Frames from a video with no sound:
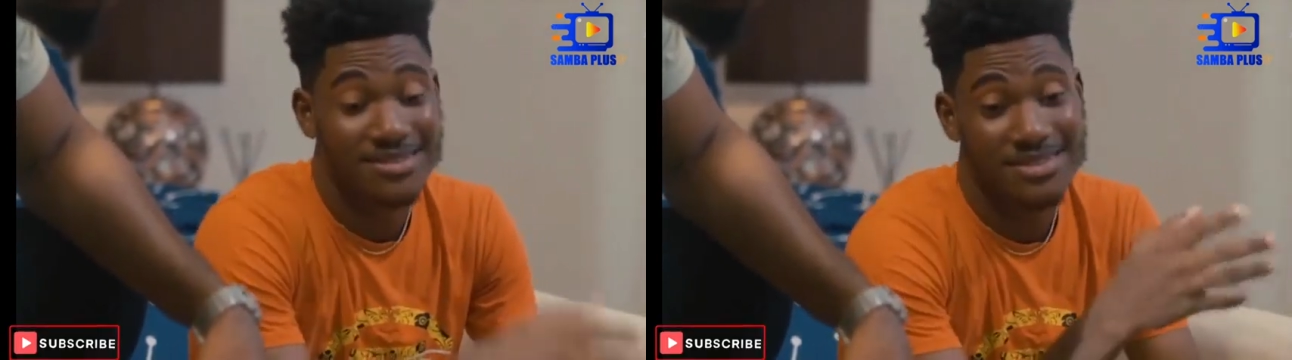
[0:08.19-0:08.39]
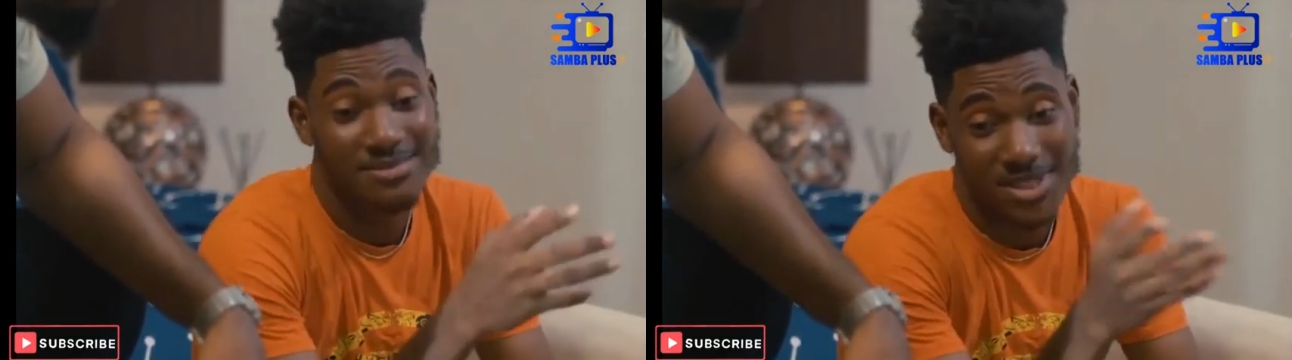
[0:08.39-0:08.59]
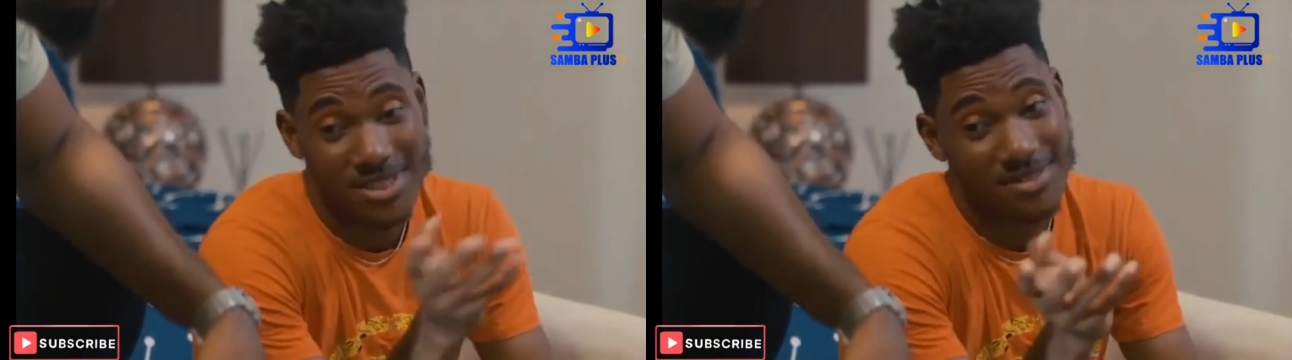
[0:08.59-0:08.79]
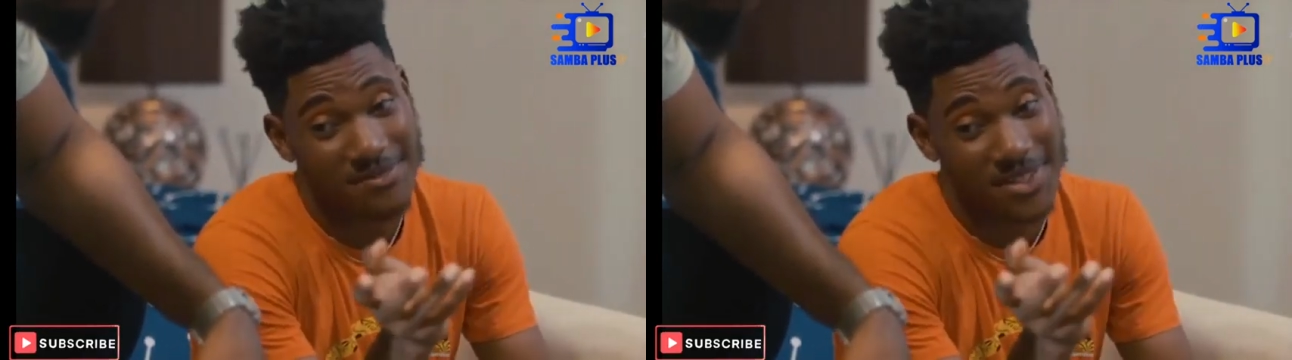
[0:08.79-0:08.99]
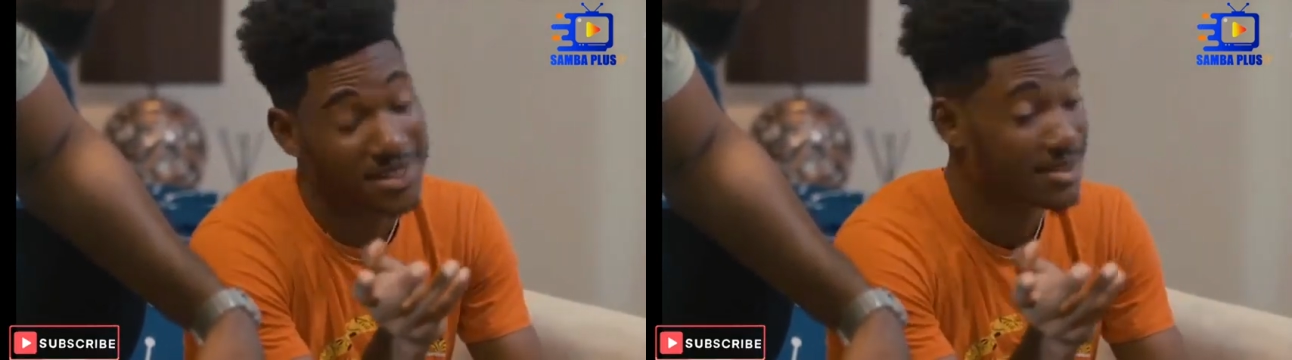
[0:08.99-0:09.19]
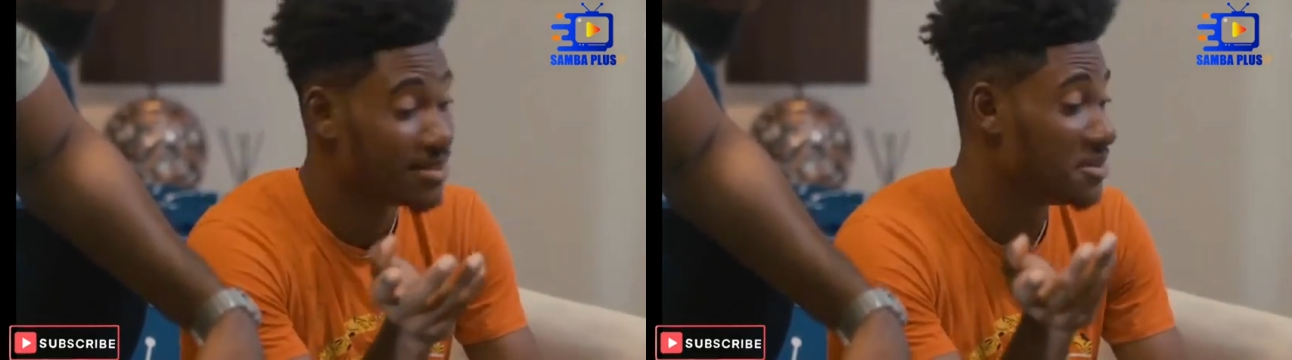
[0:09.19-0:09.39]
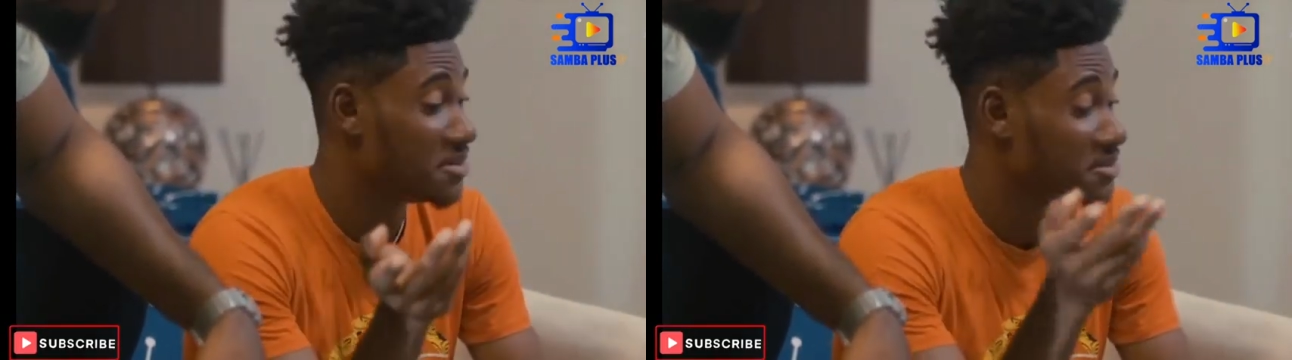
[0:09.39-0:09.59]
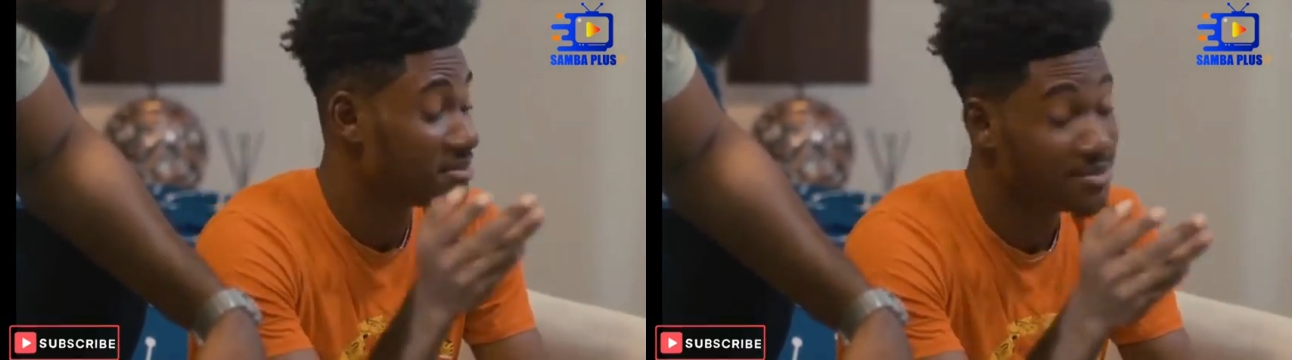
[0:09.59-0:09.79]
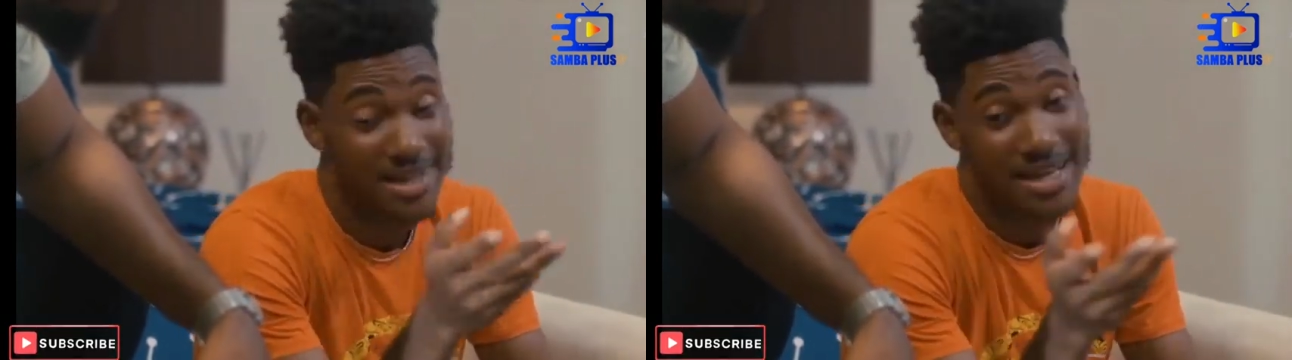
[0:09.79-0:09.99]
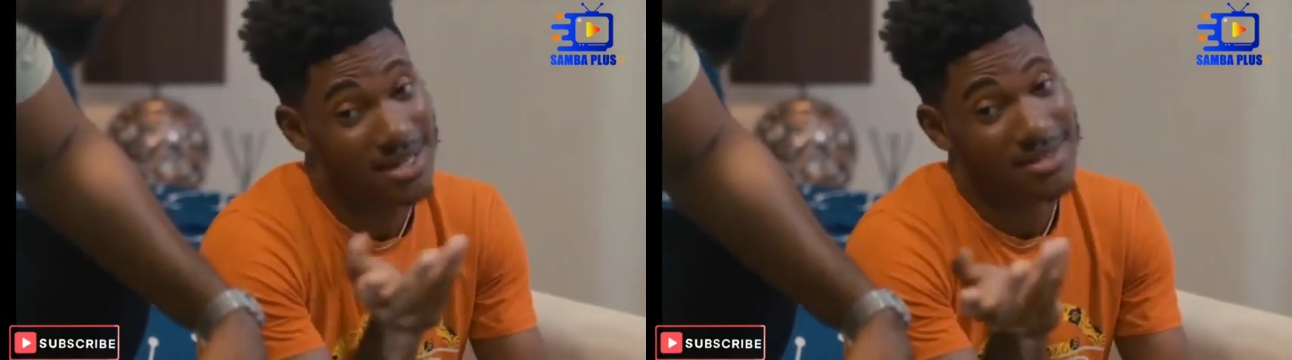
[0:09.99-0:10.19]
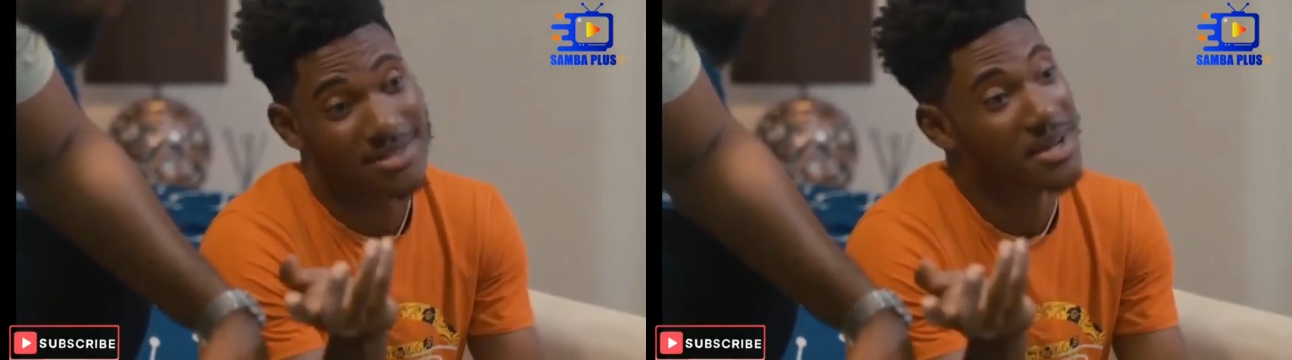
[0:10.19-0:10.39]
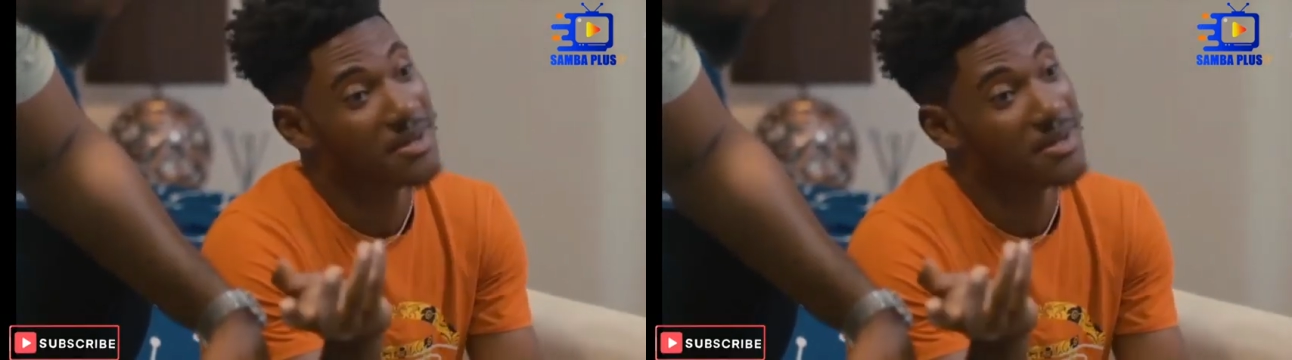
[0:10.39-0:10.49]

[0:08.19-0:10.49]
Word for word: As a matter of fact, you know, I asked her